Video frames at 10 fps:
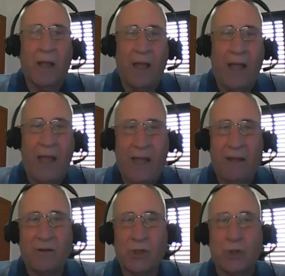
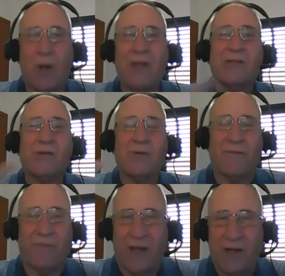a joint
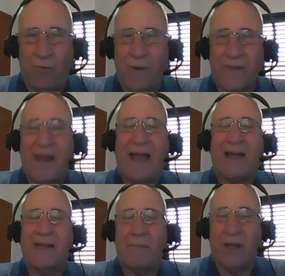certificate with an
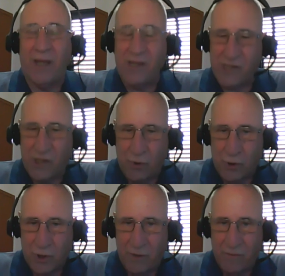academic
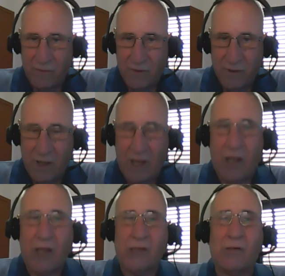institution.
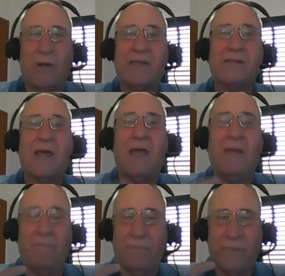So let's say
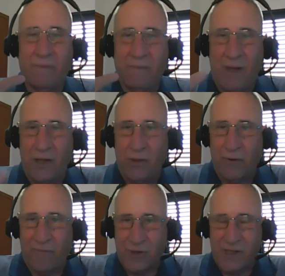a
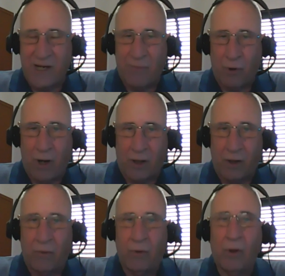university in
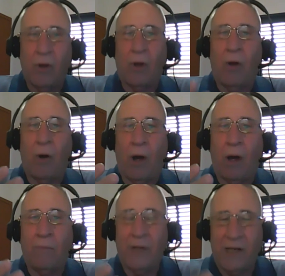Morocco
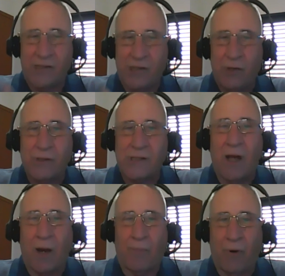is using
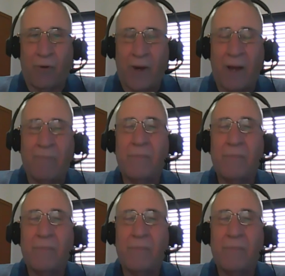our program.